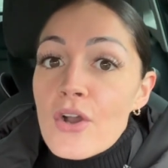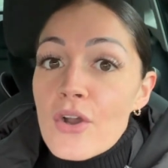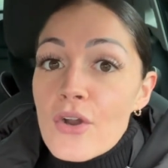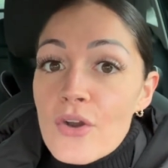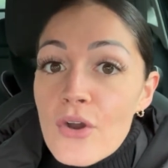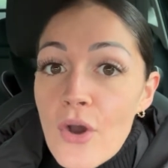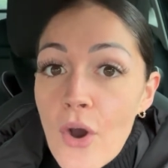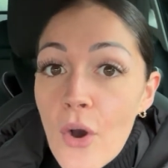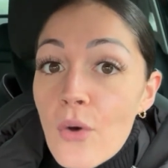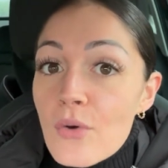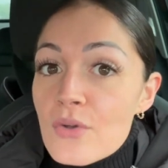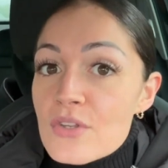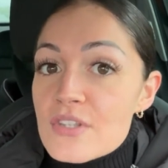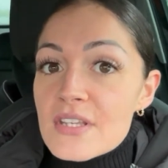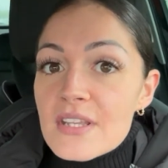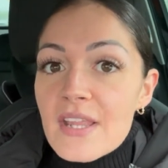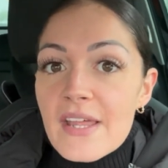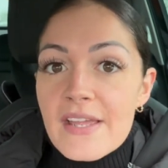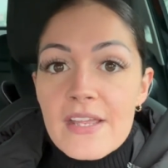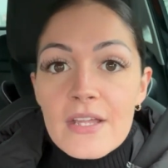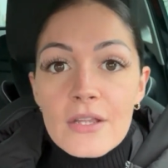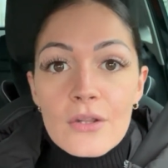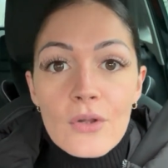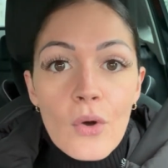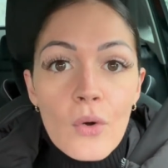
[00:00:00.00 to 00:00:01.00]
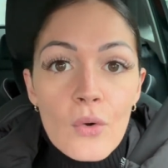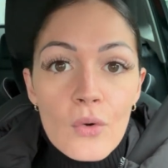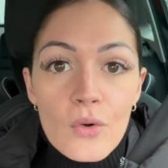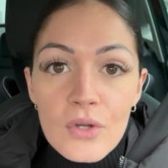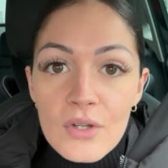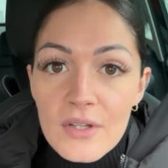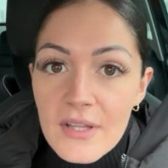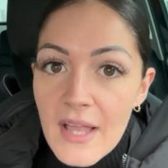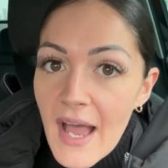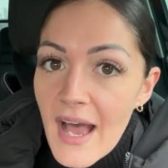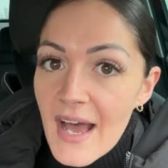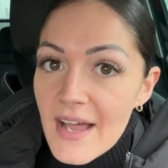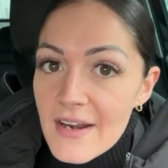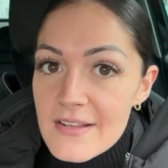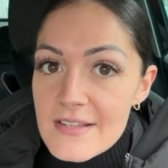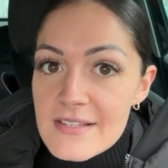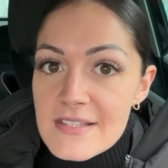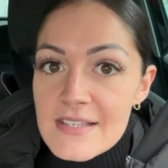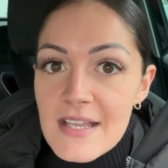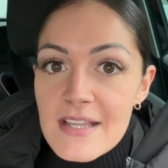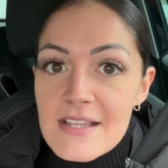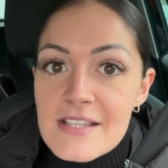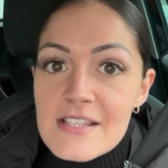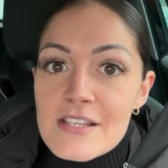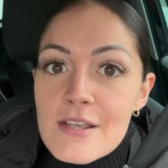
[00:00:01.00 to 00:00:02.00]
go to like your local garden
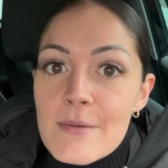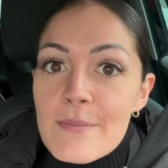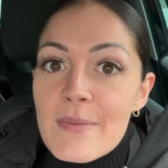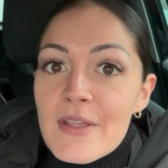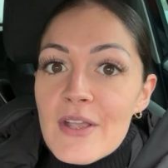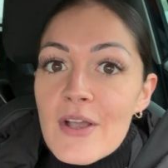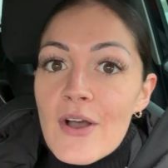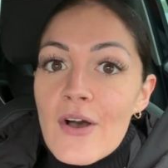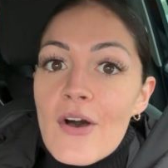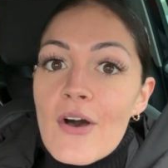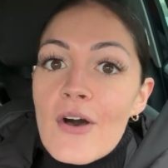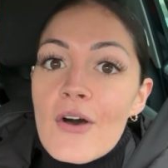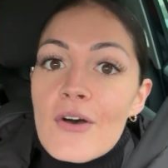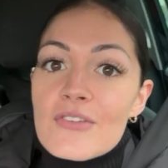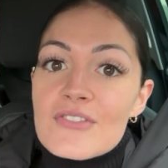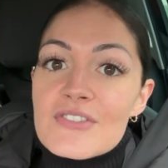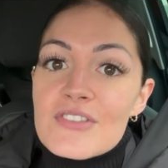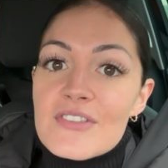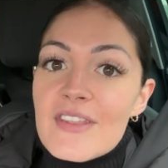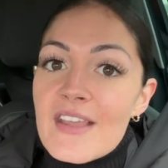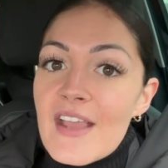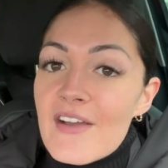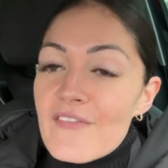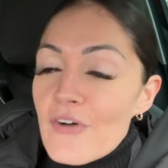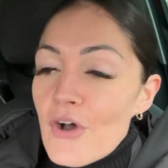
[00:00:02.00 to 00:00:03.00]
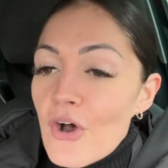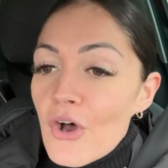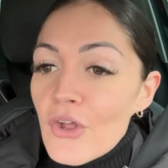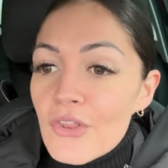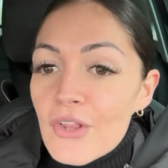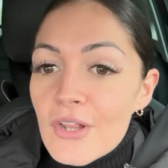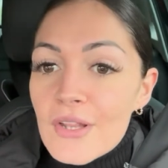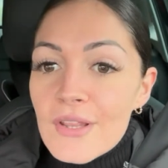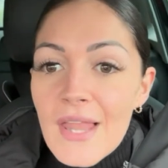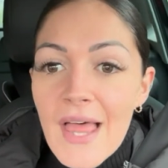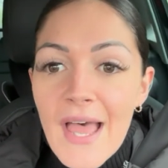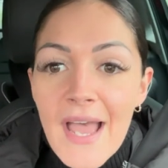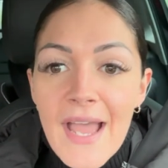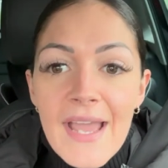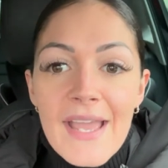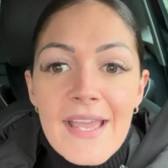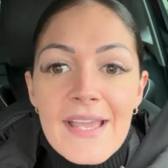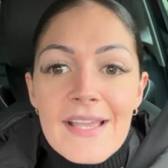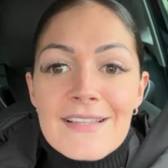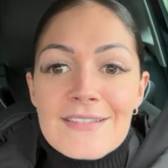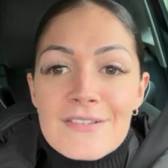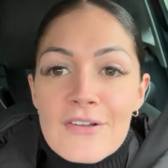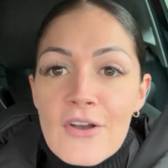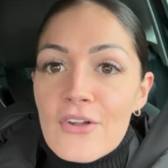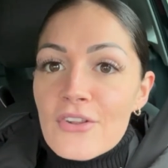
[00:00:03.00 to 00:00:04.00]
centre because they have all the
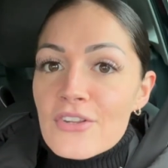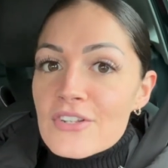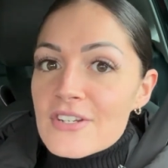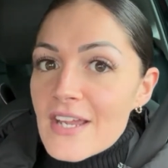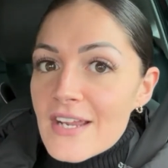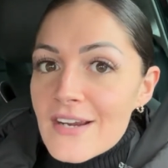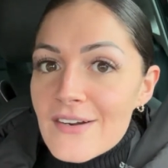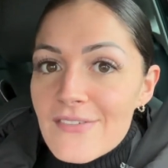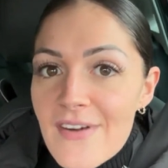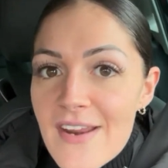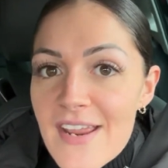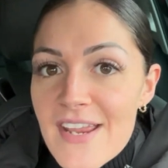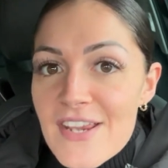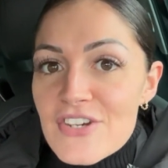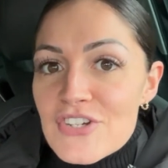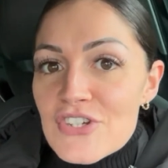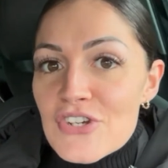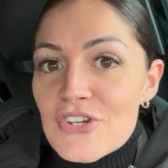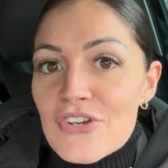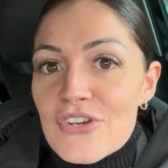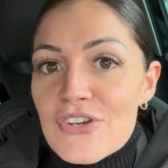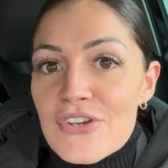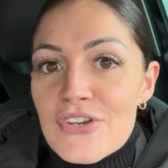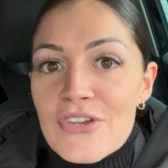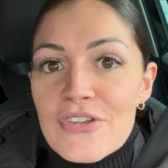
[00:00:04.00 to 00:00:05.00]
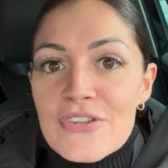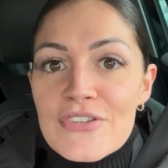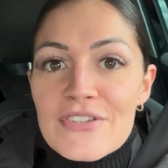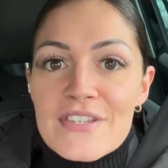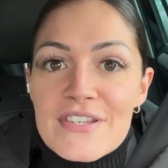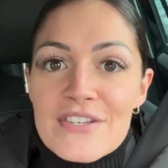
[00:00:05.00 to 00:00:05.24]
lights, all the decorations.